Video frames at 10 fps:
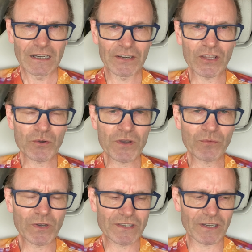Another one
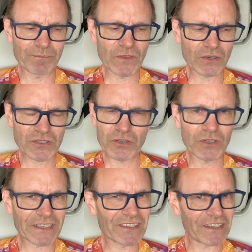which I'm not sure
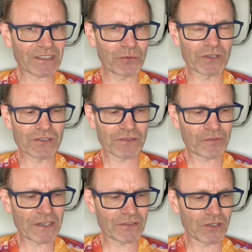exactly what it's
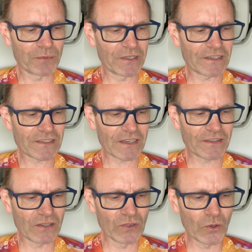referring to, but they say
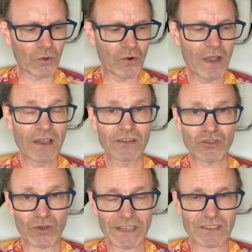the low
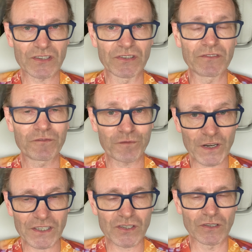traction
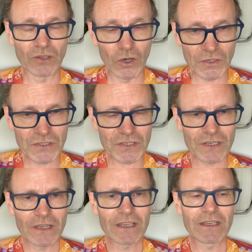friction launch
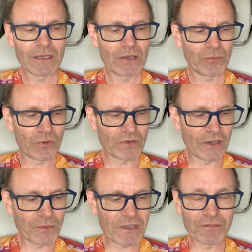will
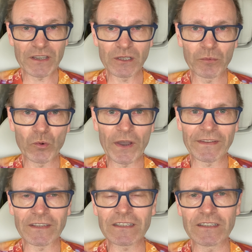now be available
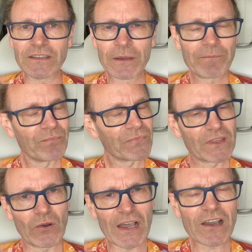when needed.
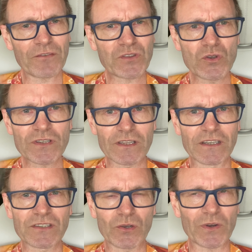Now, I have used
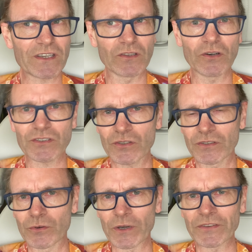this quite a lot
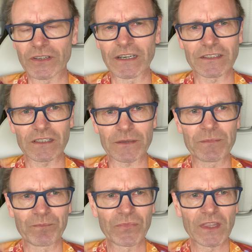during the winter, actually,